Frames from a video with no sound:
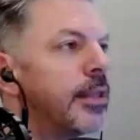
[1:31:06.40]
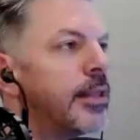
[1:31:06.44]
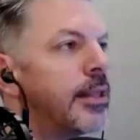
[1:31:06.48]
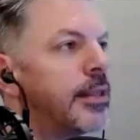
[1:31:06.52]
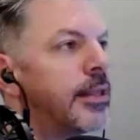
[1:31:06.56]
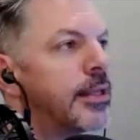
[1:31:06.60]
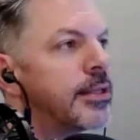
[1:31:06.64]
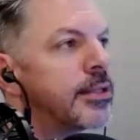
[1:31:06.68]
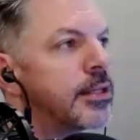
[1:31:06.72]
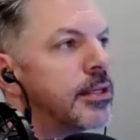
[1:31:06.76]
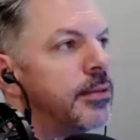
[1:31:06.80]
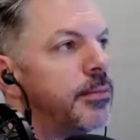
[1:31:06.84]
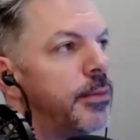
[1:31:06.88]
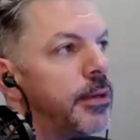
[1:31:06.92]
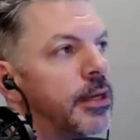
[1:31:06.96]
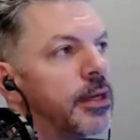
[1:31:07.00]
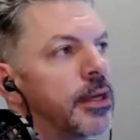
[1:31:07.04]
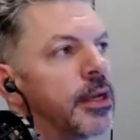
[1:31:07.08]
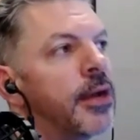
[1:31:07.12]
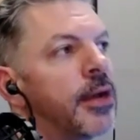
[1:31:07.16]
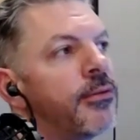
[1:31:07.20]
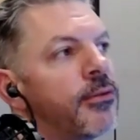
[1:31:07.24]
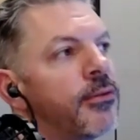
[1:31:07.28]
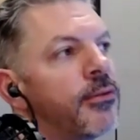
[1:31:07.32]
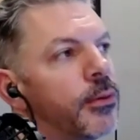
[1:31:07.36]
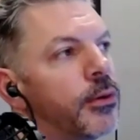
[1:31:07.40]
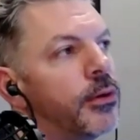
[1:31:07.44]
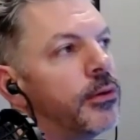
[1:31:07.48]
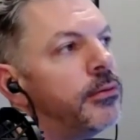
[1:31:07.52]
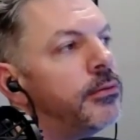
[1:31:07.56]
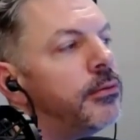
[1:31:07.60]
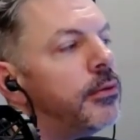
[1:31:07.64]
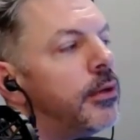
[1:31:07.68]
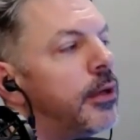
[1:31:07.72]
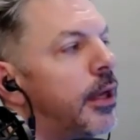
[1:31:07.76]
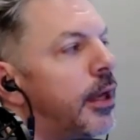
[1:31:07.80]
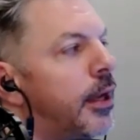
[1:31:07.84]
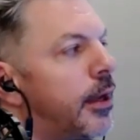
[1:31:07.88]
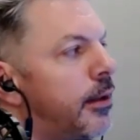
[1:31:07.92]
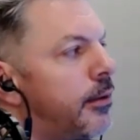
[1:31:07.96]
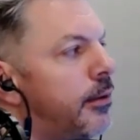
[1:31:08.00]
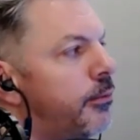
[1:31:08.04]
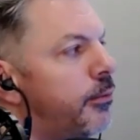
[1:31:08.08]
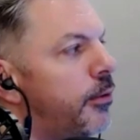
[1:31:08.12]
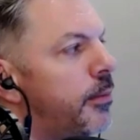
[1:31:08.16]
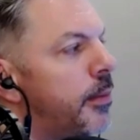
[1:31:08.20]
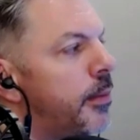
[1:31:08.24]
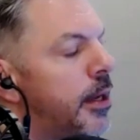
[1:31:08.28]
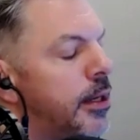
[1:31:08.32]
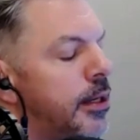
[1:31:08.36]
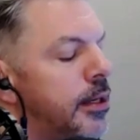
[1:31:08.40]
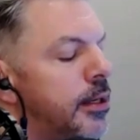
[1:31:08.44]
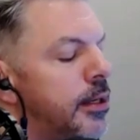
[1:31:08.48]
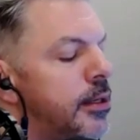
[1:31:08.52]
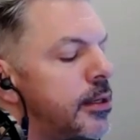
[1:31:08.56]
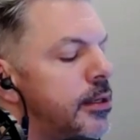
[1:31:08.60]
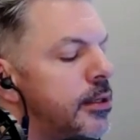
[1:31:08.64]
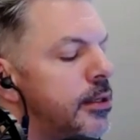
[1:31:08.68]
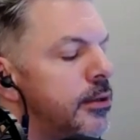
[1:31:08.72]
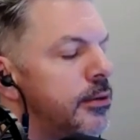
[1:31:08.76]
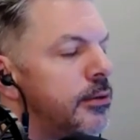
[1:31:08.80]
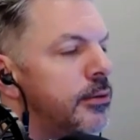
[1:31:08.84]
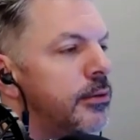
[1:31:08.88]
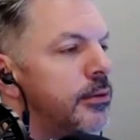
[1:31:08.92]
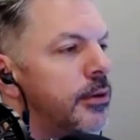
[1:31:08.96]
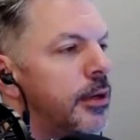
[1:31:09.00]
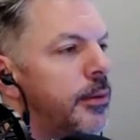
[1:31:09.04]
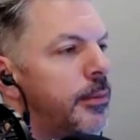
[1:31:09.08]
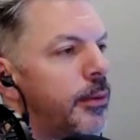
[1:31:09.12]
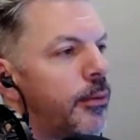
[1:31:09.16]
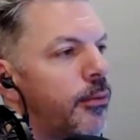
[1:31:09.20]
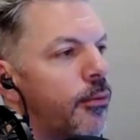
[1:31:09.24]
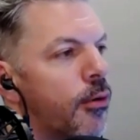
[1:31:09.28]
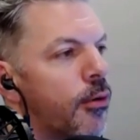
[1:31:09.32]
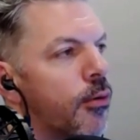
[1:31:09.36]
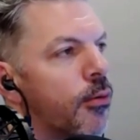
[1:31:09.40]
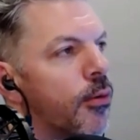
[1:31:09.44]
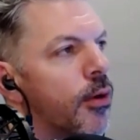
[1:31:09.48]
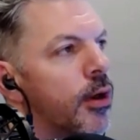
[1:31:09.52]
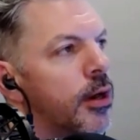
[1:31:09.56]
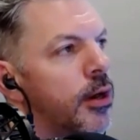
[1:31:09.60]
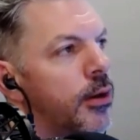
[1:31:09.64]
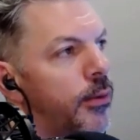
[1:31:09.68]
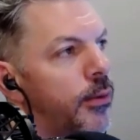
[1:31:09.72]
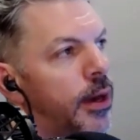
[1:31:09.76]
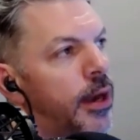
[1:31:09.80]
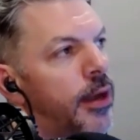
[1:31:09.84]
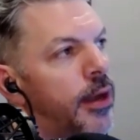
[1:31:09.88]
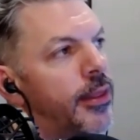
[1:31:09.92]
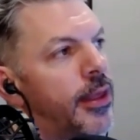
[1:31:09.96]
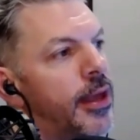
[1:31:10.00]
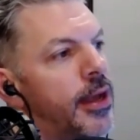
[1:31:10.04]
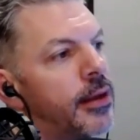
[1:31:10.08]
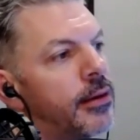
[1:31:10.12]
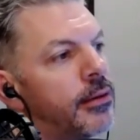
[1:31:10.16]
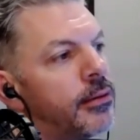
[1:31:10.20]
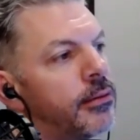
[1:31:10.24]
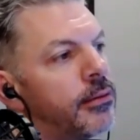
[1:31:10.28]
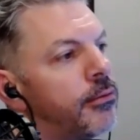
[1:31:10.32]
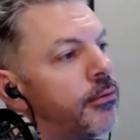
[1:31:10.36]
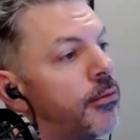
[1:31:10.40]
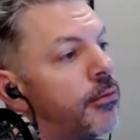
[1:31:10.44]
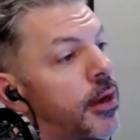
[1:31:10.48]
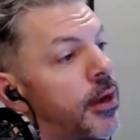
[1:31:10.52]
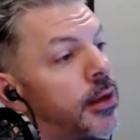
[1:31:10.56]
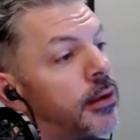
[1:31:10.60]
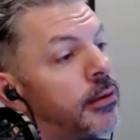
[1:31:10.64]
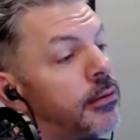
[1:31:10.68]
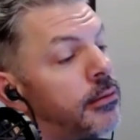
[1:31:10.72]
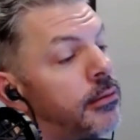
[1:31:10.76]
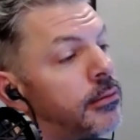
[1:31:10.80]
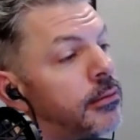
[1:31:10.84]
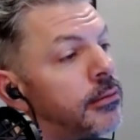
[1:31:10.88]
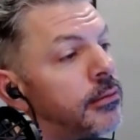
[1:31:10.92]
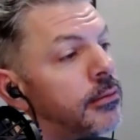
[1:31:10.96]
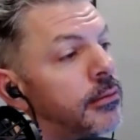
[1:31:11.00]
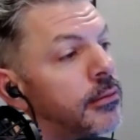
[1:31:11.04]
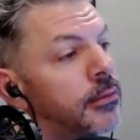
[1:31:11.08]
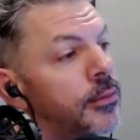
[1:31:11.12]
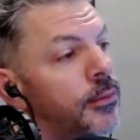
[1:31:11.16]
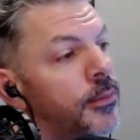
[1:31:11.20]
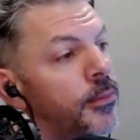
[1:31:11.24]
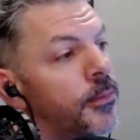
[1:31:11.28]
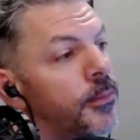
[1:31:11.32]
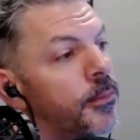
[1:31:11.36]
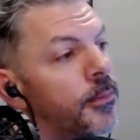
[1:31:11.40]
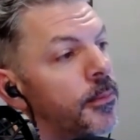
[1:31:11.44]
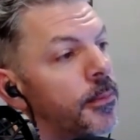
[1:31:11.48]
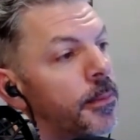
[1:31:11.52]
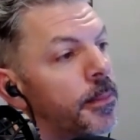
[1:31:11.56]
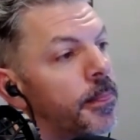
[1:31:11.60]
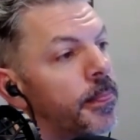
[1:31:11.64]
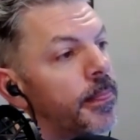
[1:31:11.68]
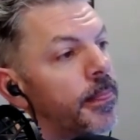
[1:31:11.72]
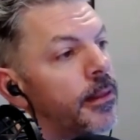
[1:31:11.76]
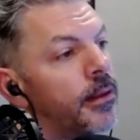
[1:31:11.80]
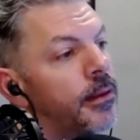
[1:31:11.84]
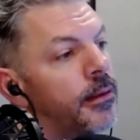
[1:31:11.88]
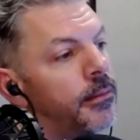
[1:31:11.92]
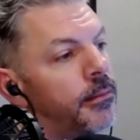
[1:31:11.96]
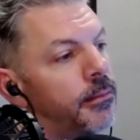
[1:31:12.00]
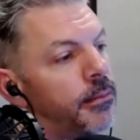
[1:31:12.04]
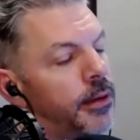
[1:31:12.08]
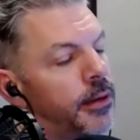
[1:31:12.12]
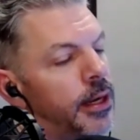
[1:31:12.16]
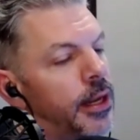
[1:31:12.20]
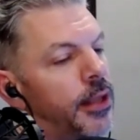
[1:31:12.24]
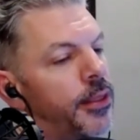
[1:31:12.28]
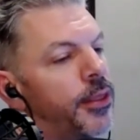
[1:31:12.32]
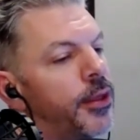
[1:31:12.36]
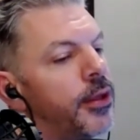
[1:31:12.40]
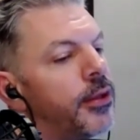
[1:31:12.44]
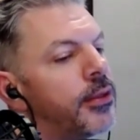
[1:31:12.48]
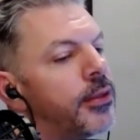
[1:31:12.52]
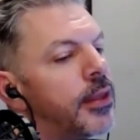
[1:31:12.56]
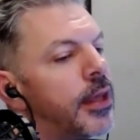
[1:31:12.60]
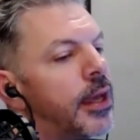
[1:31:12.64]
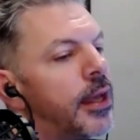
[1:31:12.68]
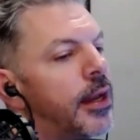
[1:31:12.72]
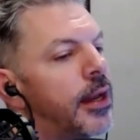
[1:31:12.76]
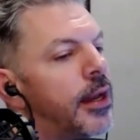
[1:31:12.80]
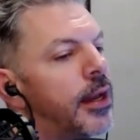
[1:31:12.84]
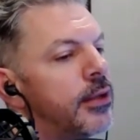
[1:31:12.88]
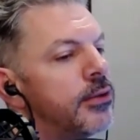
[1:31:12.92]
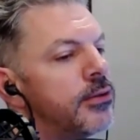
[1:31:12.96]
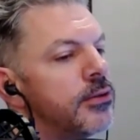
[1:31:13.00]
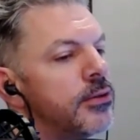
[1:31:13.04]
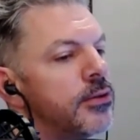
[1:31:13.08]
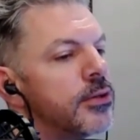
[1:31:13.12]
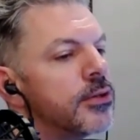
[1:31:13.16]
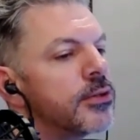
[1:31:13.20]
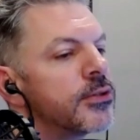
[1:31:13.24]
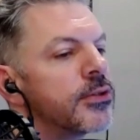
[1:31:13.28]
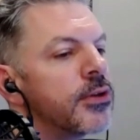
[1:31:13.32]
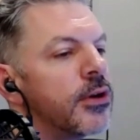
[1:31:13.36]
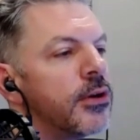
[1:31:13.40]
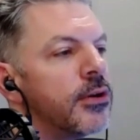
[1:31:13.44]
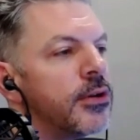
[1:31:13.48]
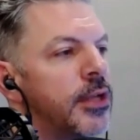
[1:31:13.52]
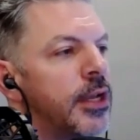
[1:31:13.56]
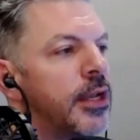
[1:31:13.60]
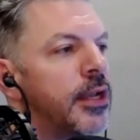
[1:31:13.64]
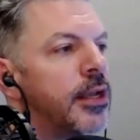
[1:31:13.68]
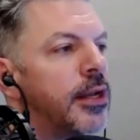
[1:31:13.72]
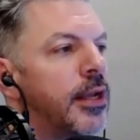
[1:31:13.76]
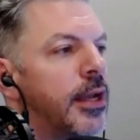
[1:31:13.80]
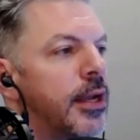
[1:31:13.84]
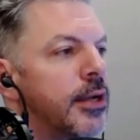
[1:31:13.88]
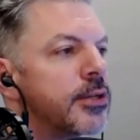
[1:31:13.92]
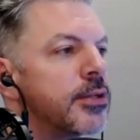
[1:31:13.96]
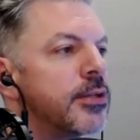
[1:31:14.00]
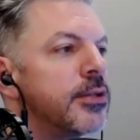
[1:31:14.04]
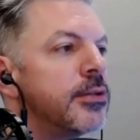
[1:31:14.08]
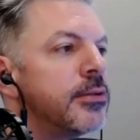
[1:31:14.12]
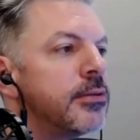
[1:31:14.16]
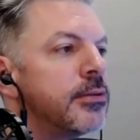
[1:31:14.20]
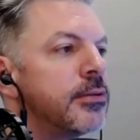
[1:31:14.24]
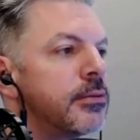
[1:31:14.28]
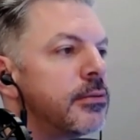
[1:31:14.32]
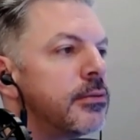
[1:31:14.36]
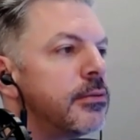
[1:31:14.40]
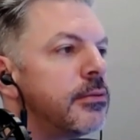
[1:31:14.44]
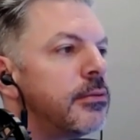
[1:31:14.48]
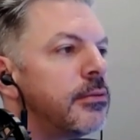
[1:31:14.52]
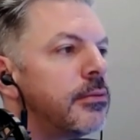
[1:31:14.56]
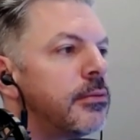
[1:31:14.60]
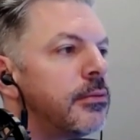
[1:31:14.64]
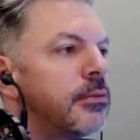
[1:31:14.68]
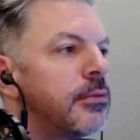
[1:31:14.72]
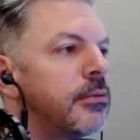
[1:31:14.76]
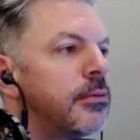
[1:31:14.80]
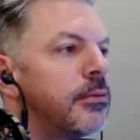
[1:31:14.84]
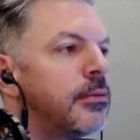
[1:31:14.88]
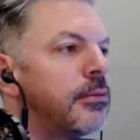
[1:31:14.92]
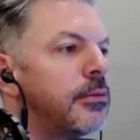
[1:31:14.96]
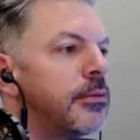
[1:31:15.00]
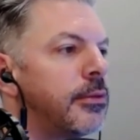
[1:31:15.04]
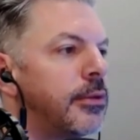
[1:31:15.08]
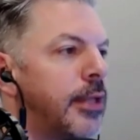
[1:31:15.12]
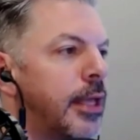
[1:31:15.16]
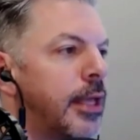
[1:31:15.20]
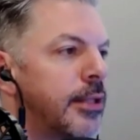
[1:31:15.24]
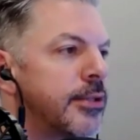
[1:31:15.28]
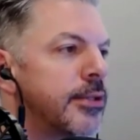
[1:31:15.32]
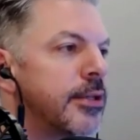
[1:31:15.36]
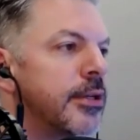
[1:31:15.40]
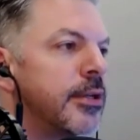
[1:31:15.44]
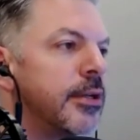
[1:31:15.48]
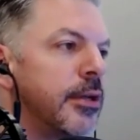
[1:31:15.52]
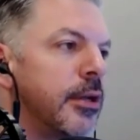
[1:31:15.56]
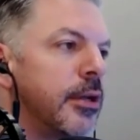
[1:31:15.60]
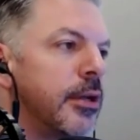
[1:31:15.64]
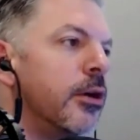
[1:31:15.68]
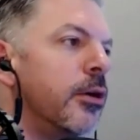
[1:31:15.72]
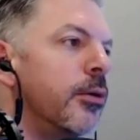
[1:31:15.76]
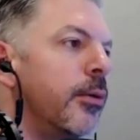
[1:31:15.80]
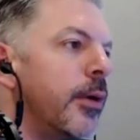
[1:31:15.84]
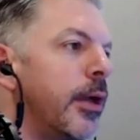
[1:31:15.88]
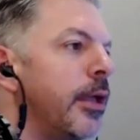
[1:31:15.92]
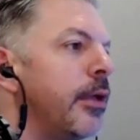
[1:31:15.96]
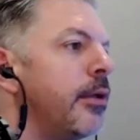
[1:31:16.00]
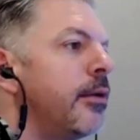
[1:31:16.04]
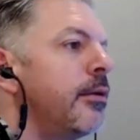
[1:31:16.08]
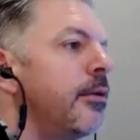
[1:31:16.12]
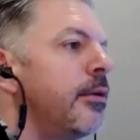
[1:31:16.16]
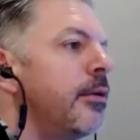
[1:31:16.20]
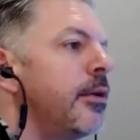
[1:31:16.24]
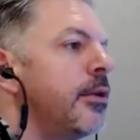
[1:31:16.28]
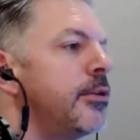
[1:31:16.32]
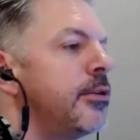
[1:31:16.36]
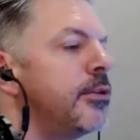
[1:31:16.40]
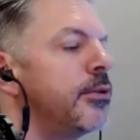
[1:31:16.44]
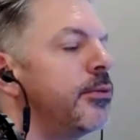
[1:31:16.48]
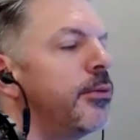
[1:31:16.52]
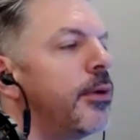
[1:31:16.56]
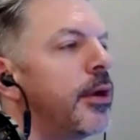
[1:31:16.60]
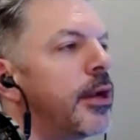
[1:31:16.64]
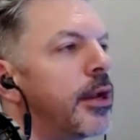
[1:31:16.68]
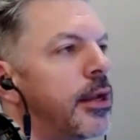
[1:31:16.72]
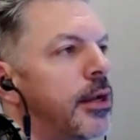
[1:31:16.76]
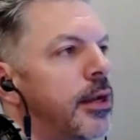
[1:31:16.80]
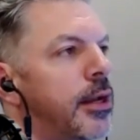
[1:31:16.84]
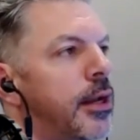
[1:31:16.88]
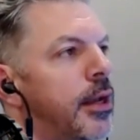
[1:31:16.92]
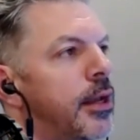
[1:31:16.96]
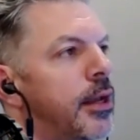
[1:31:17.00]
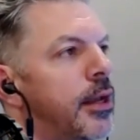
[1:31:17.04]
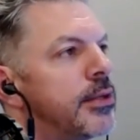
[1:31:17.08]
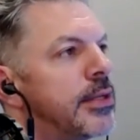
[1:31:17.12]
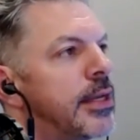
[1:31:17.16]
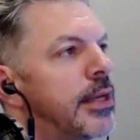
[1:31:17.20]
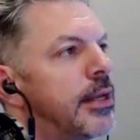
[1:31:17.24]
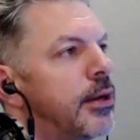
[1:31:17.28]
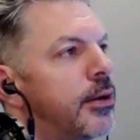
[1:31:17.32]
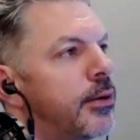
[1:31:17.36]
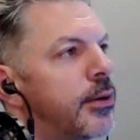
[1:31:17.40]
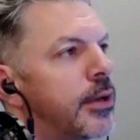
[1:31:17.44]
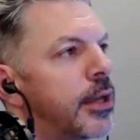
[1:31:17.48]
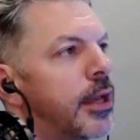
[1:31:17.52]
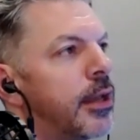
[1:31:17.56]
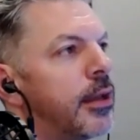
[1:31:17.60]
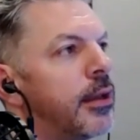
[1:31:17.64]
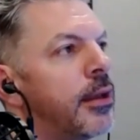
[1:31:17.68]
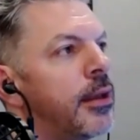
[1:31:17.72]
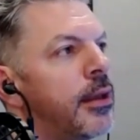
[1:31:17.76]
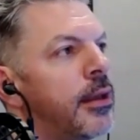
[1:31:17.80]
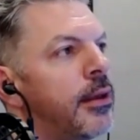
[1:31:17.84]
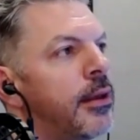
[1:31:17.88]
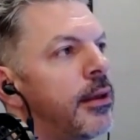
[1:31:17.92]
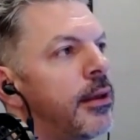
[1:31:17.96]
get that that's going to be uncomfortable and we may need to do a bit more work around that right but i think that as you just start taking action that's going to go away because you recognize that okay